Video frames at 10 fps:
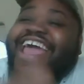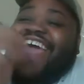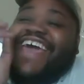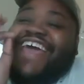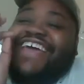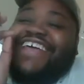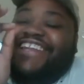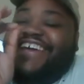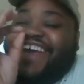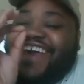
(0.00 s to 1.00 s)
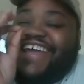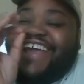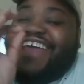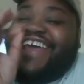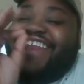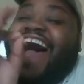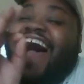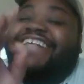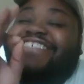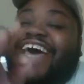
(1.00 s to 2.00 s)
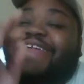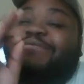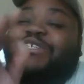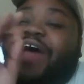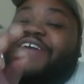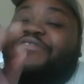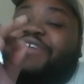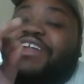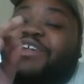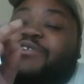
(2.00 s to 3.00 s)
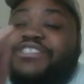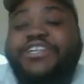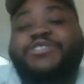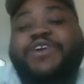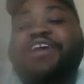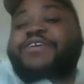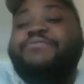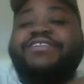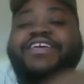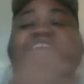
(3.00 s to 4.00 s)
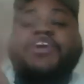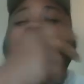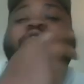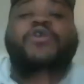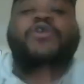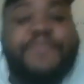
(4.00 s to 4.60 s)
In hindsight, it was the right thing to do. You should have traded him the year before.